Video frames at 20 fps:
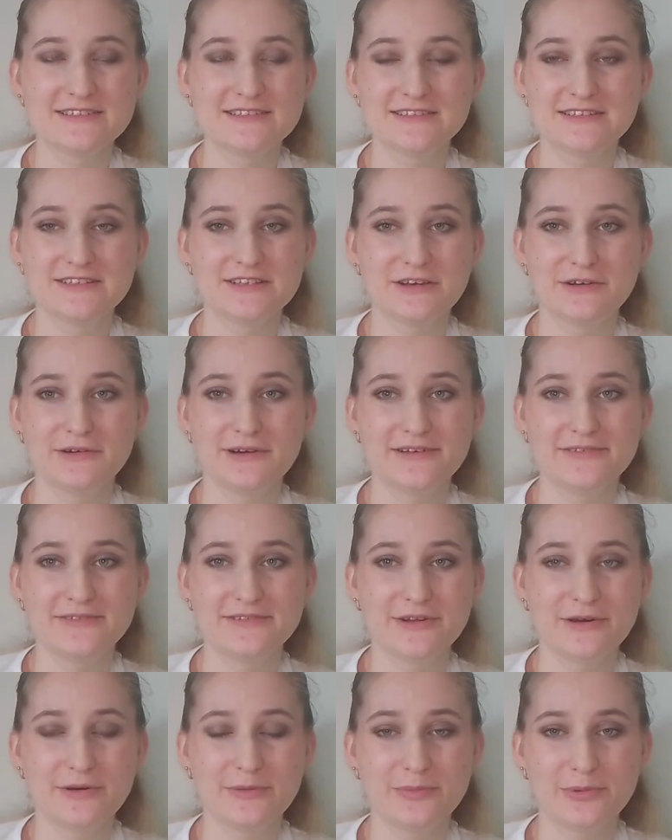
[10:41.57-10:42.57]
so I've
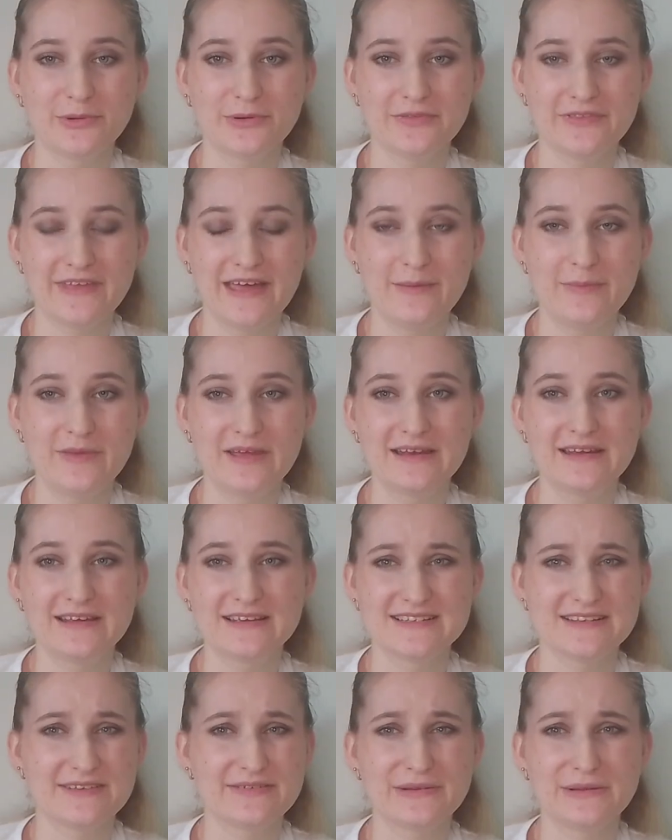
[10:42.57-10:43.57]
not brought them in
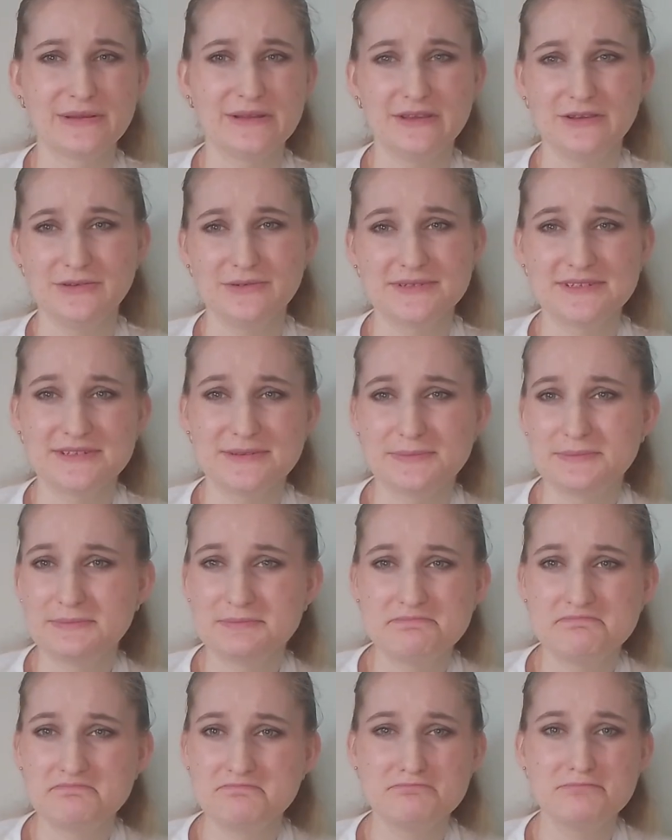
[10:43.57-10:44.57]
because I've only used
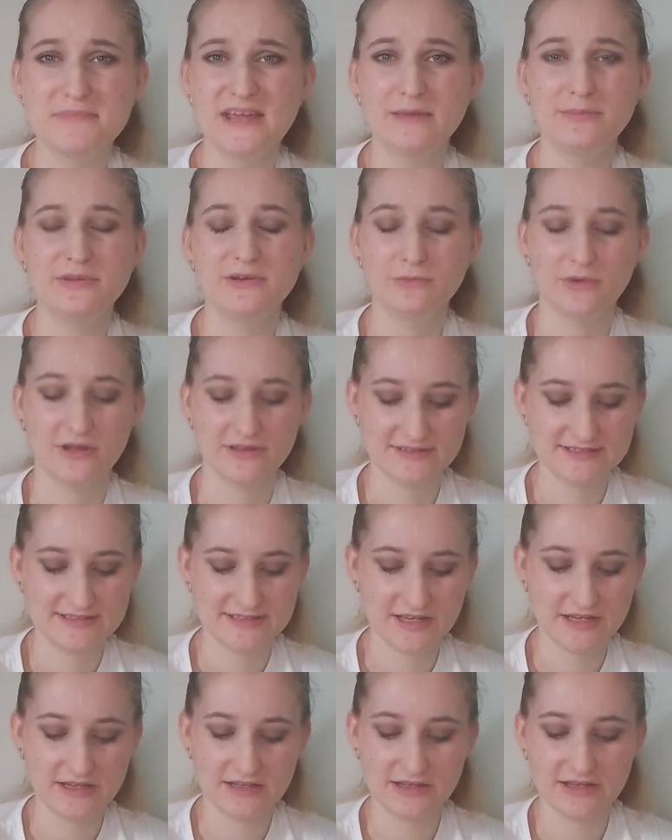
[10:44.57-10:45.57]
them maybe
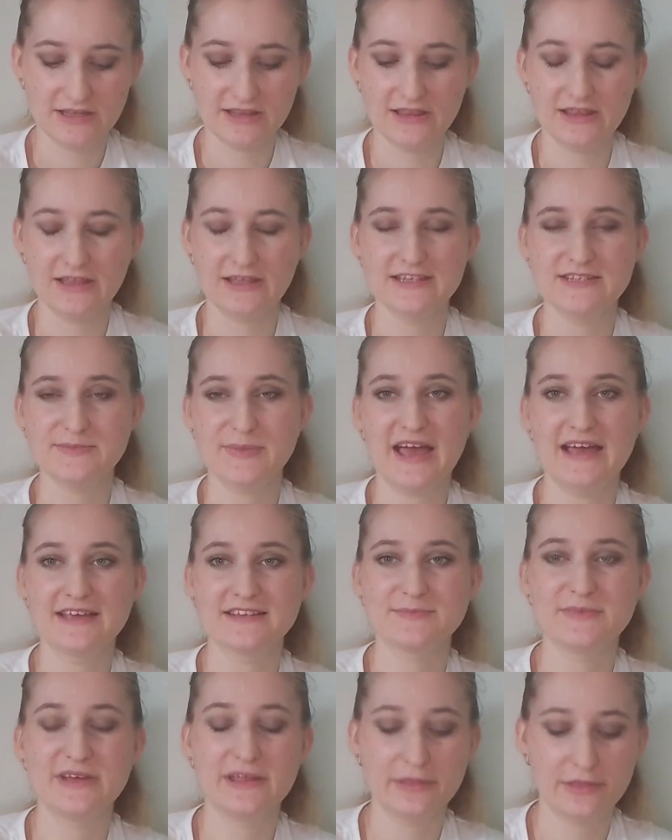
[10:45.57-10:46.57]
once this
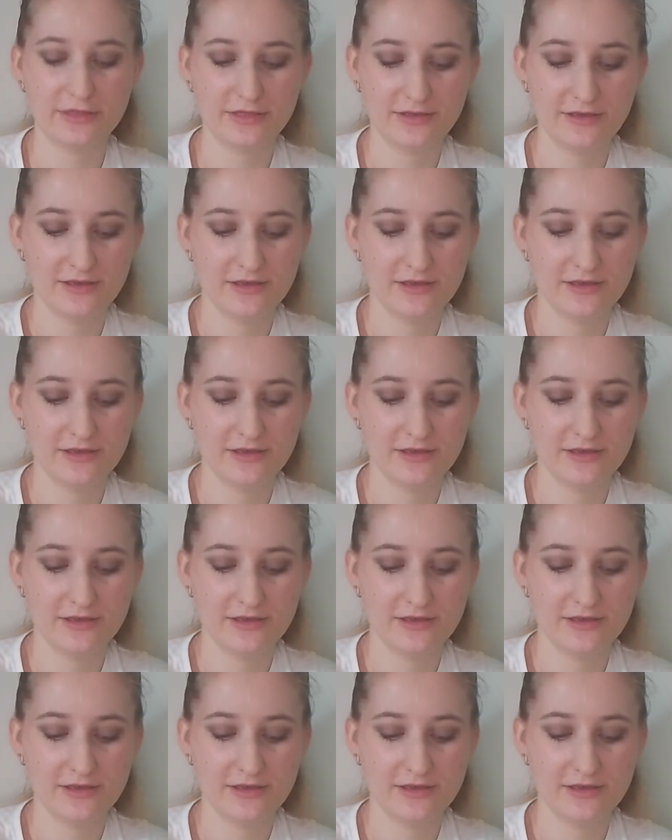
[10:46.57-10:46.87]
past month.